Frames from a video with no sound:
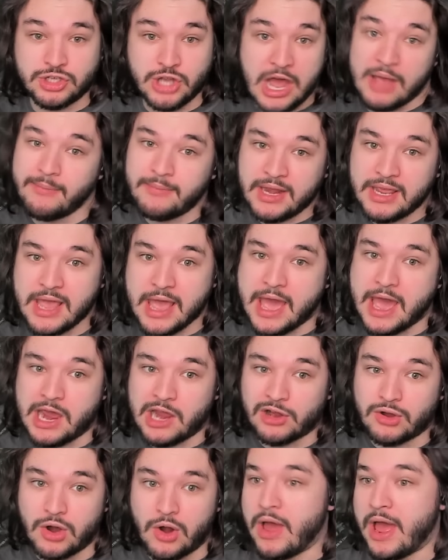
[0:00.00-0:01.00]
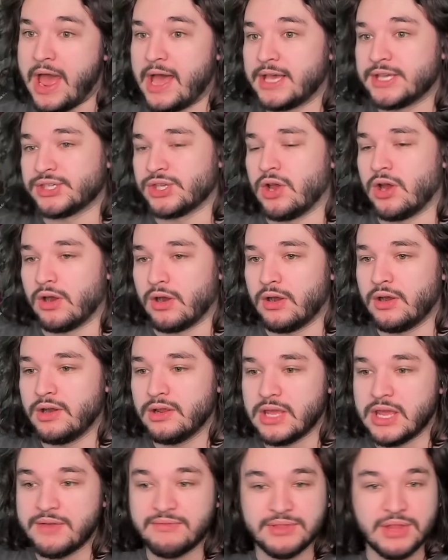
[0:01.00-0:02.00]
dominate aggro as
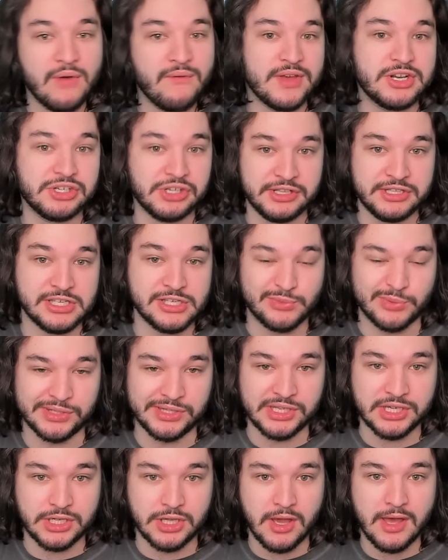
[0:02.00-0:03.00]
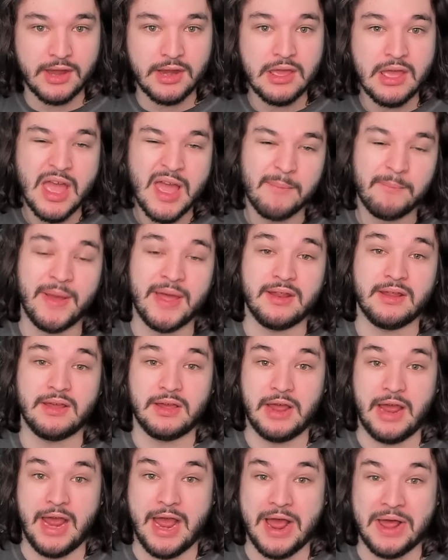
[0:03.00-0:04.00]
hard, even though Vigilance is really good,
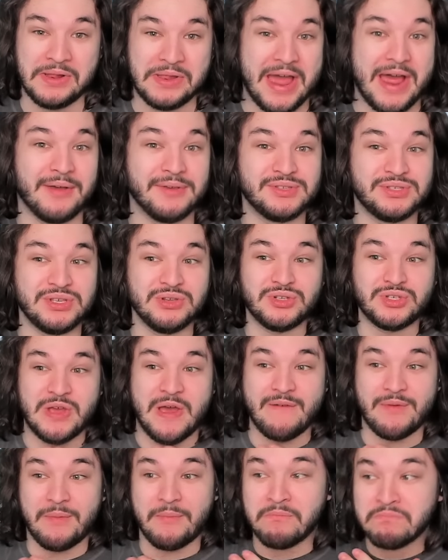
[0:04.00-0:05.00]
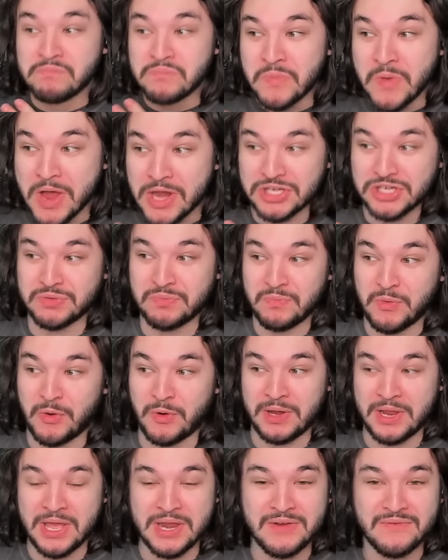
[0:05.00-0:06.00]
but allows you to have a much
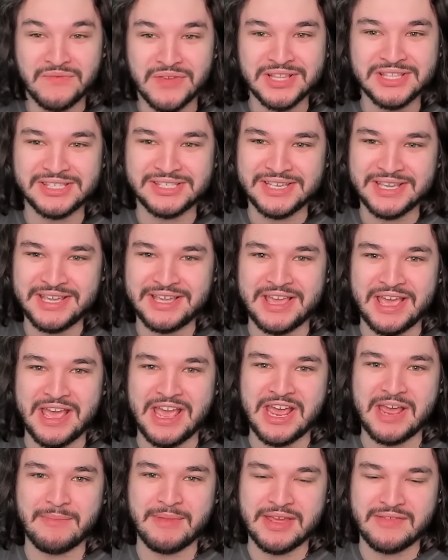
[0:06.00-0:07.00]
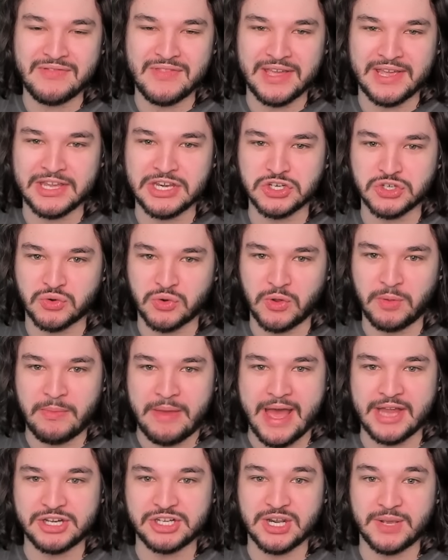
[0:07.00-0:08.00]
more convincing game in the control
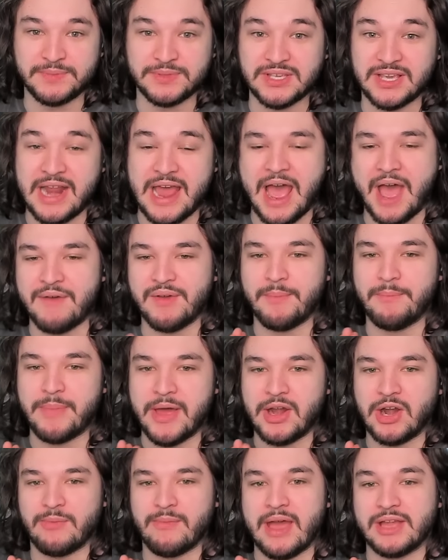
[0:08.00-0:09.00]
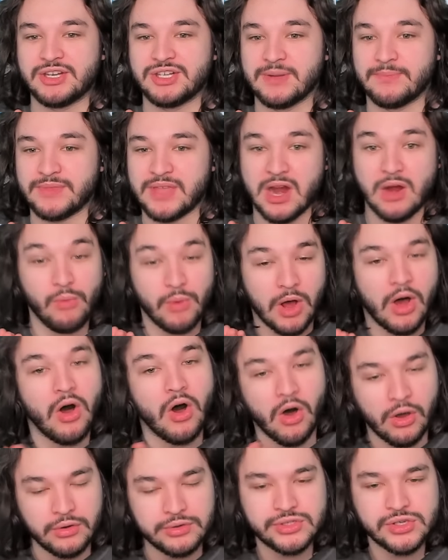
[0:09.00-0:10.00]
matchups and have a better matchup there,
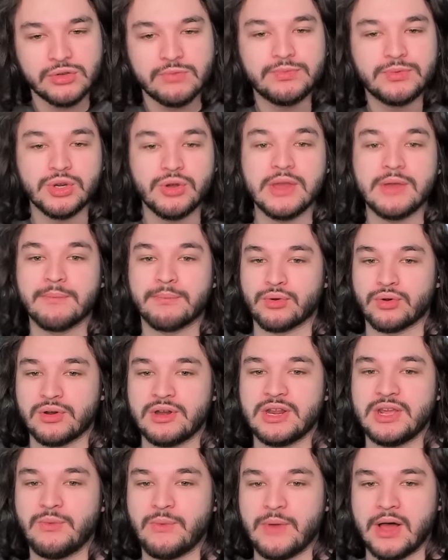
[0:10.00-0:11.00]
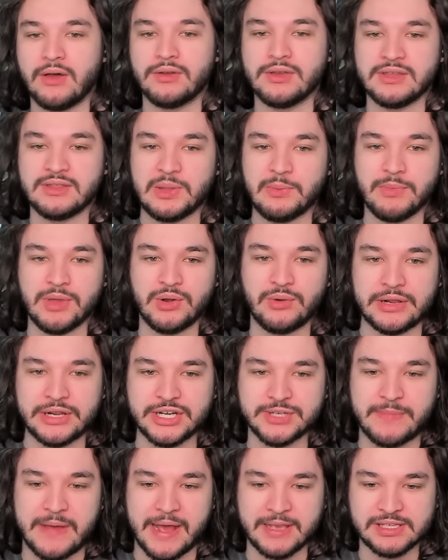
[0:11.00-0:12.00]
while also doing pretty well in the
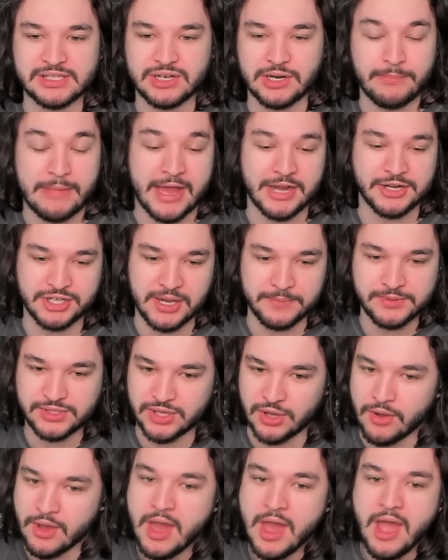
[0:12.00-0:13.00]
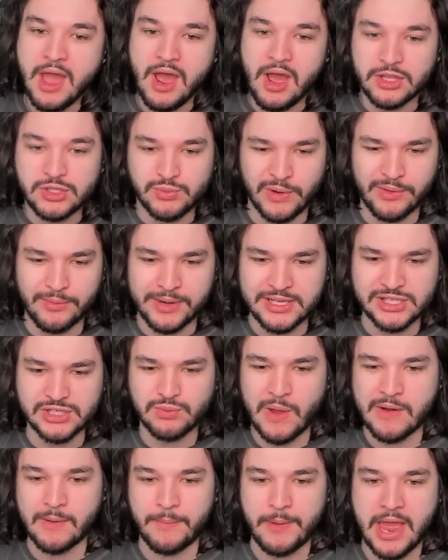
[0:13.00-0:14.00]
mid-range matchup. So it's one of the
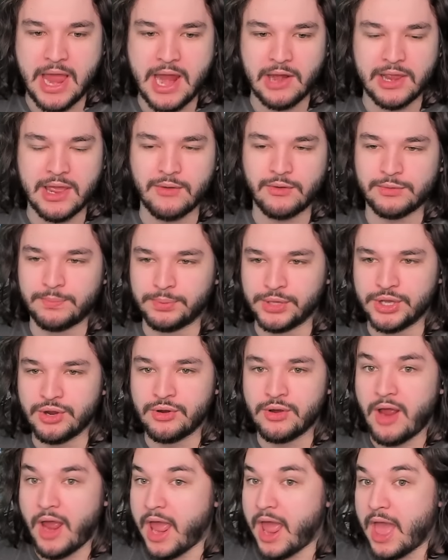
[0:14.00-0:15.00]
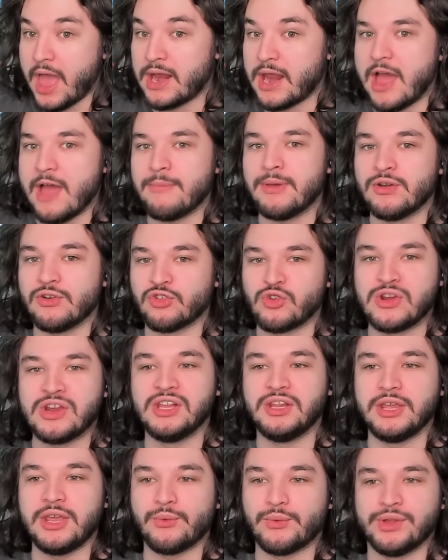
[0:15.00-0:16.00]
reasons why we're pairing it with blue, and I've been
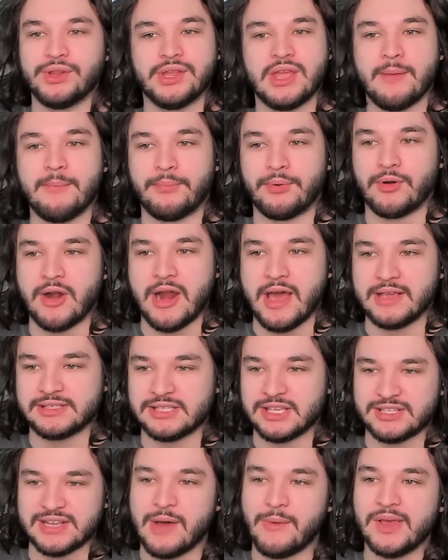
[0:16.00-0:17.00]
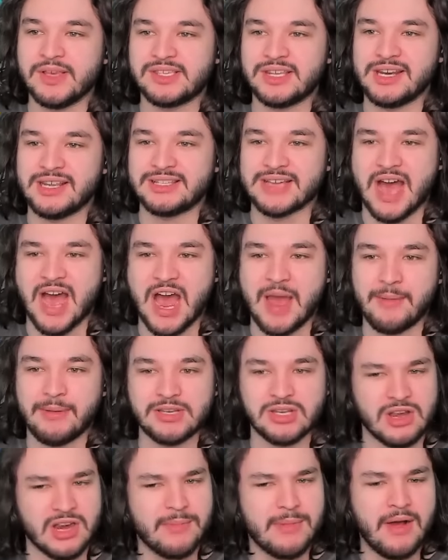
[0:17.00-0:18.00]
really impressed. Let's not waste any time
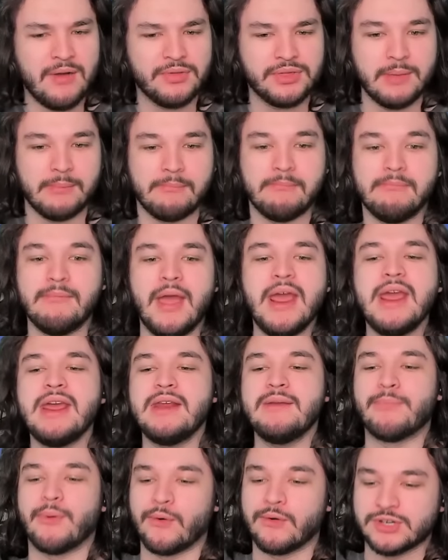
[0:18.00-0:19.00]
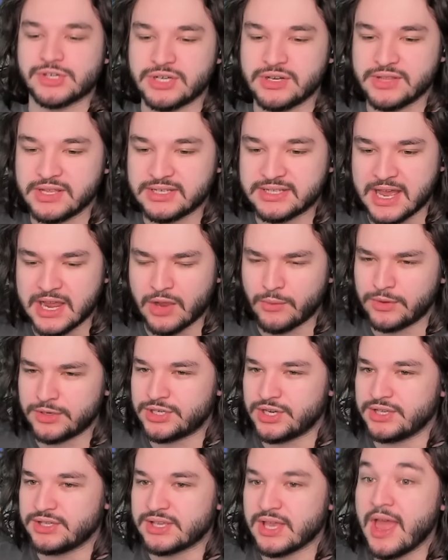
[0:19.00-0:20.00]
and talk about the main portion of the deck,
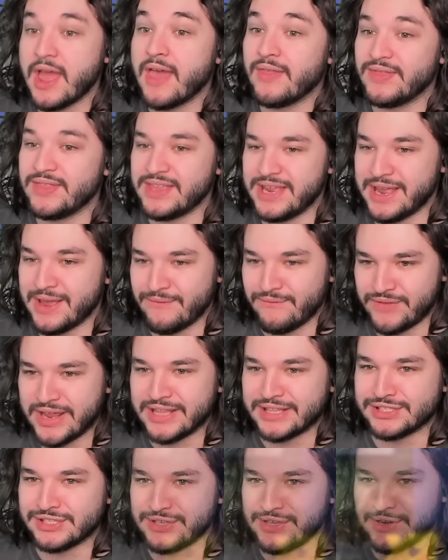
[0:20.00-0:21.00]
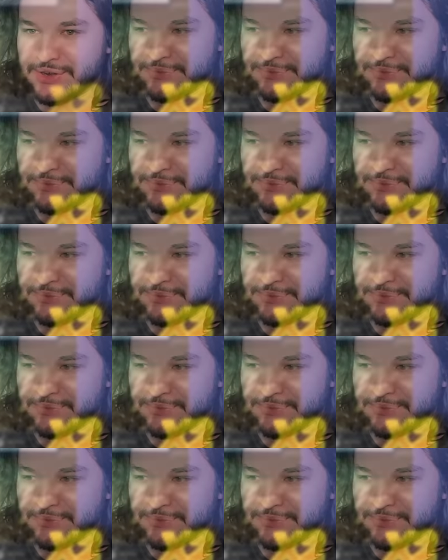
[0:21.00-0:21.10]
which is the events here.